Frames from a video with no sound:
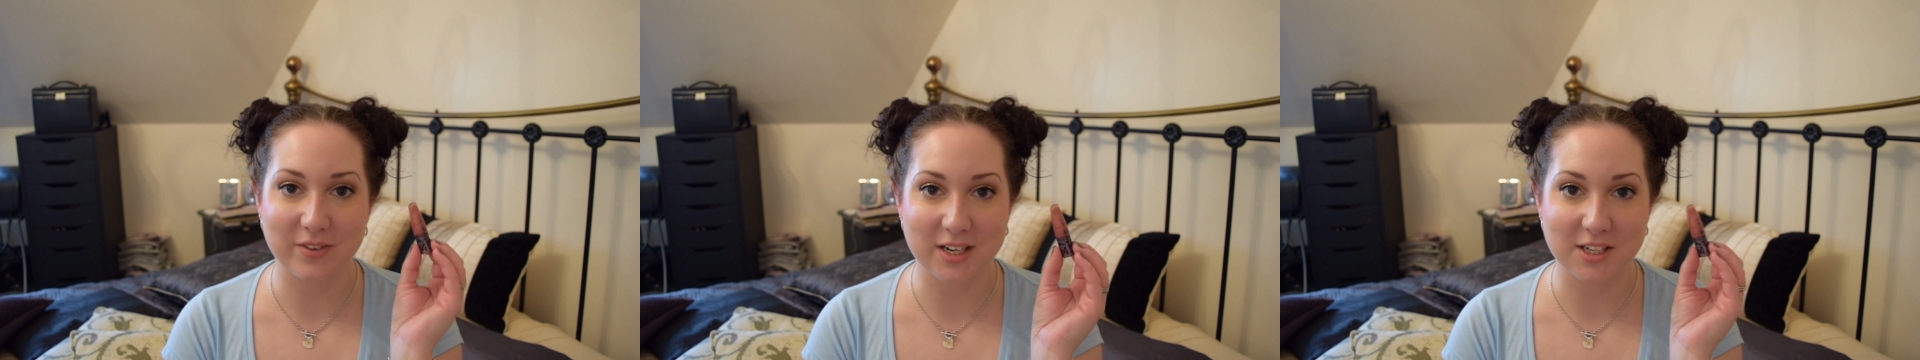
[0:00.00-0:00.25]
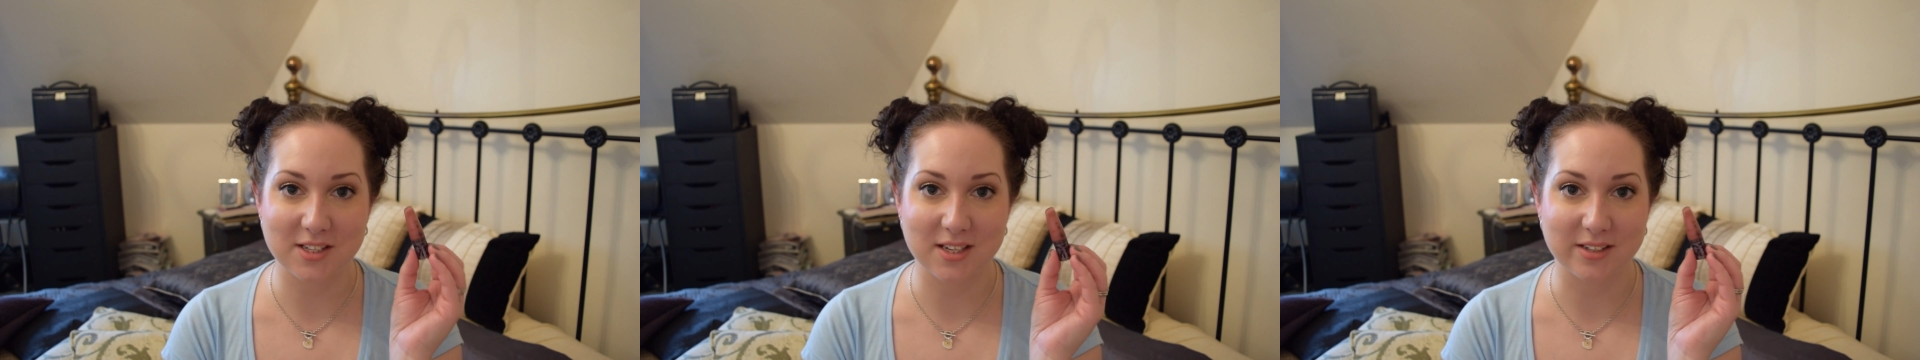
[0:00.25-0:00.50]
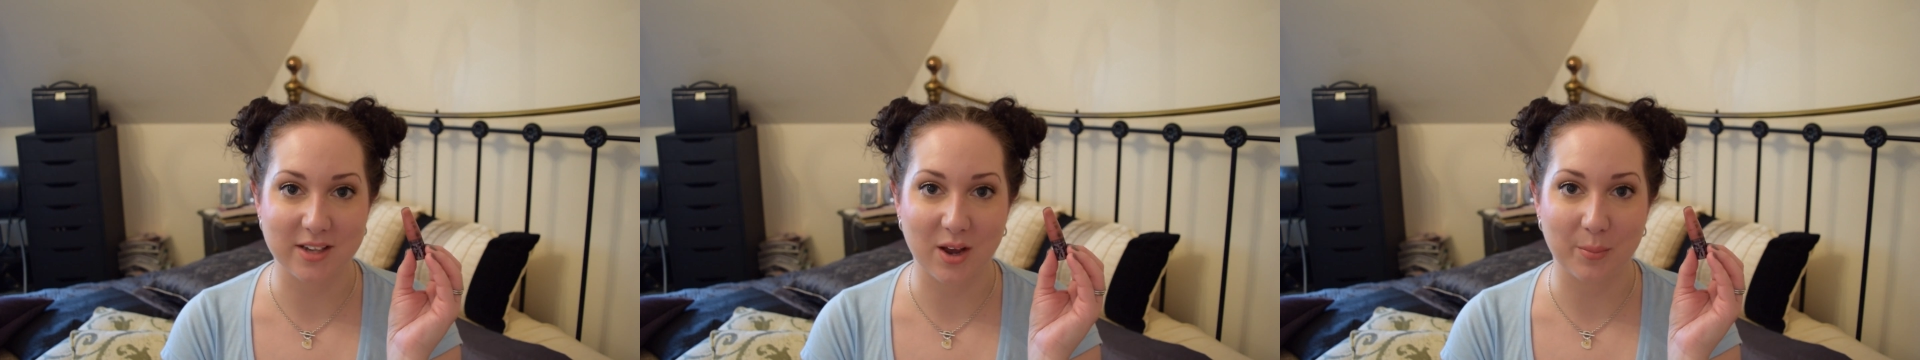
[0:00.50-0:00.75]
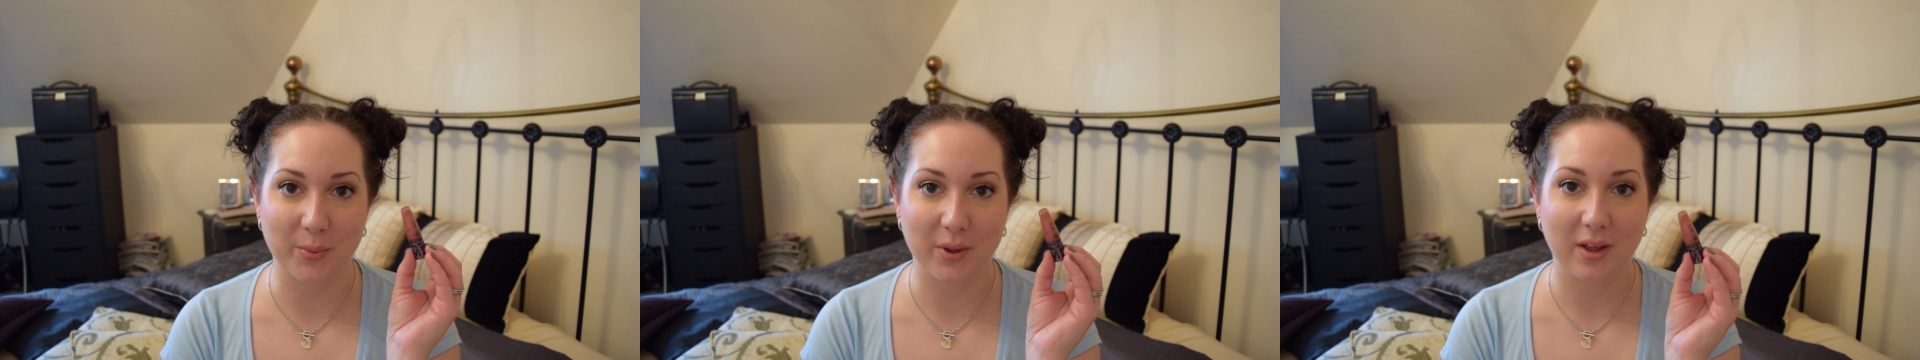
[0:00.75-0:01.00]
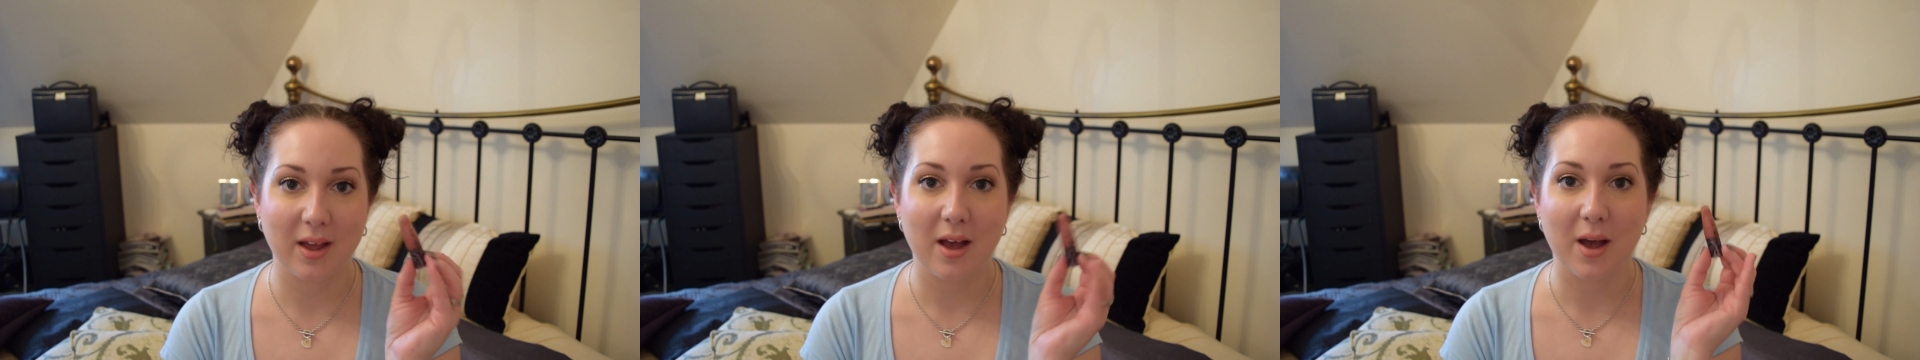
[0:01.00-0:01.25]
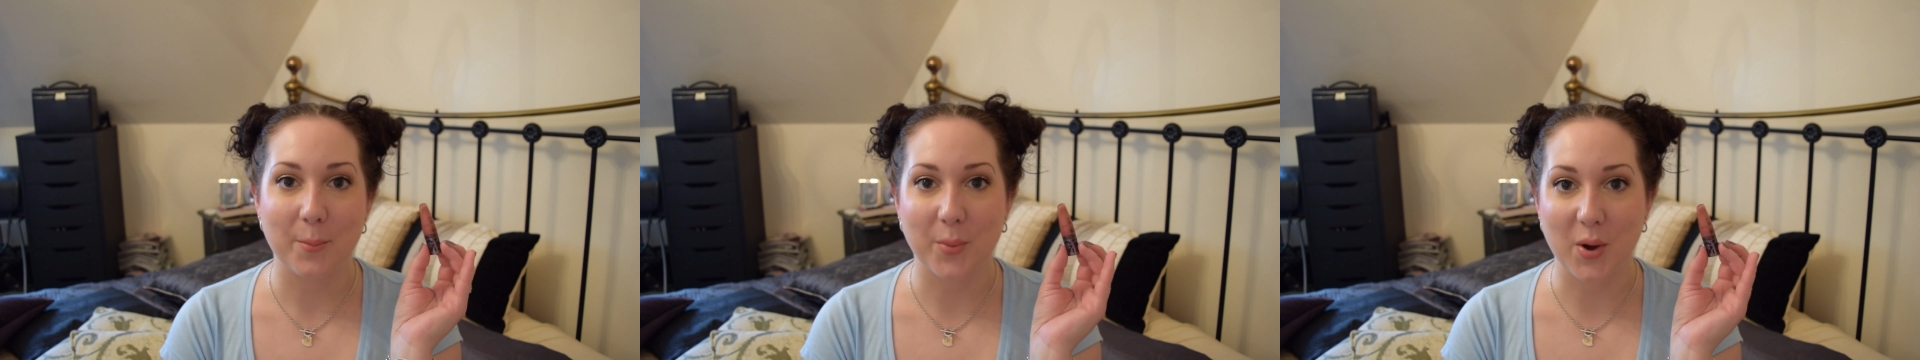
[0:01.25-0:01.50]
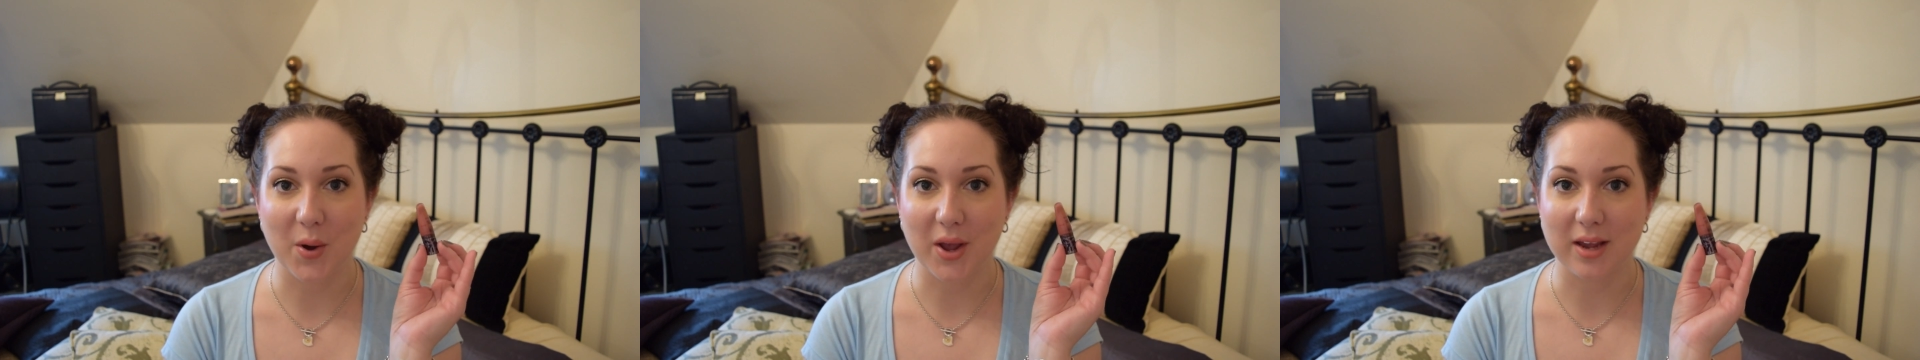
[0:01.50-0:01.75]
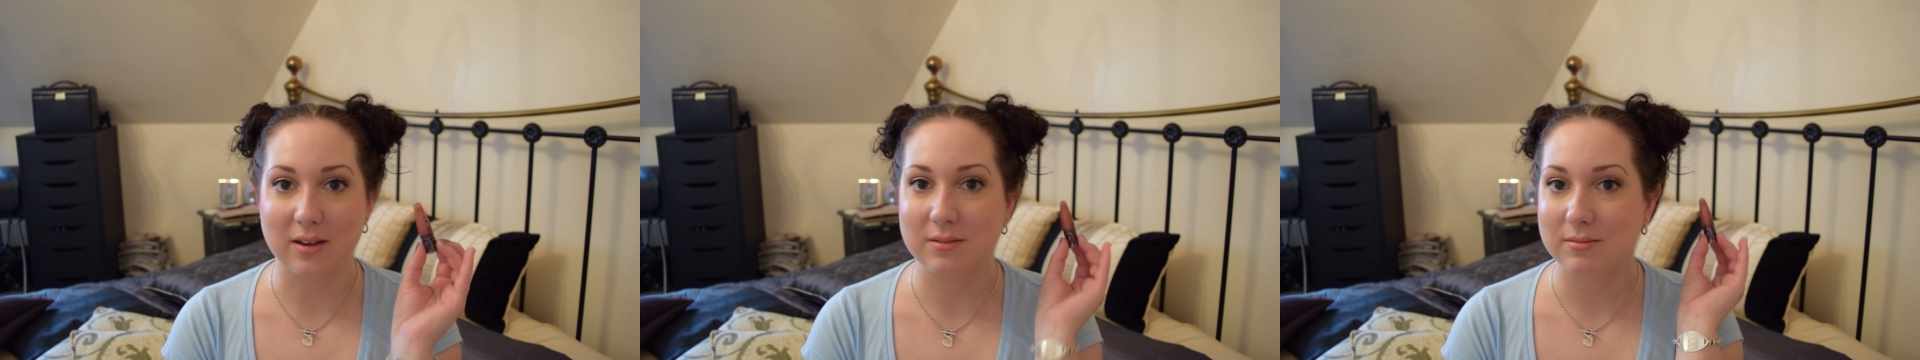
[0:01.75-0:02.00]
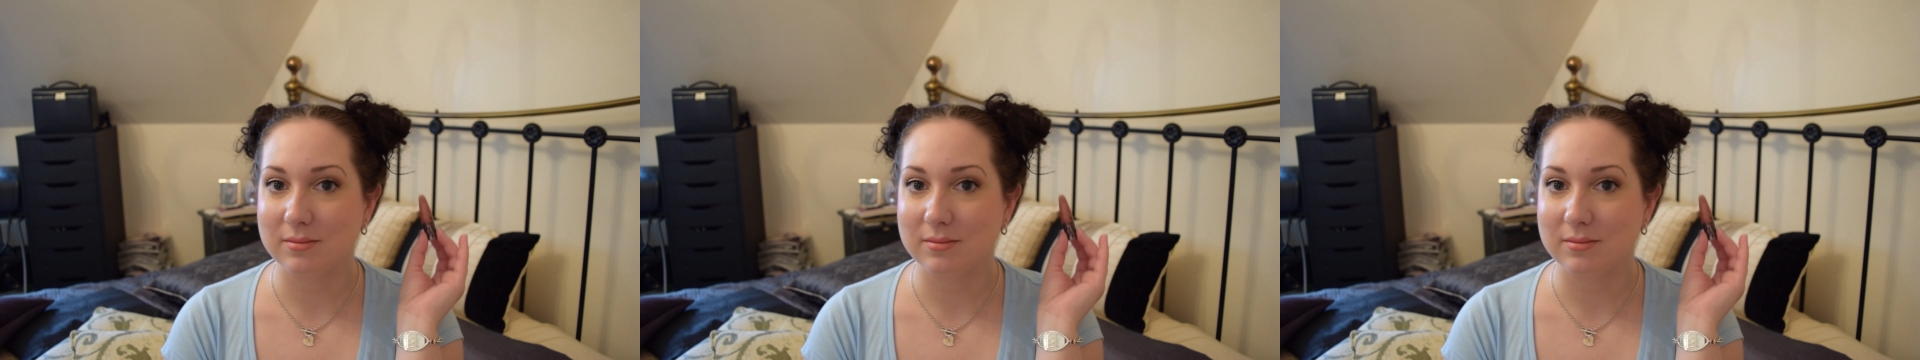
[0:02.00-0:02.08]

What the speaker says: finish this up by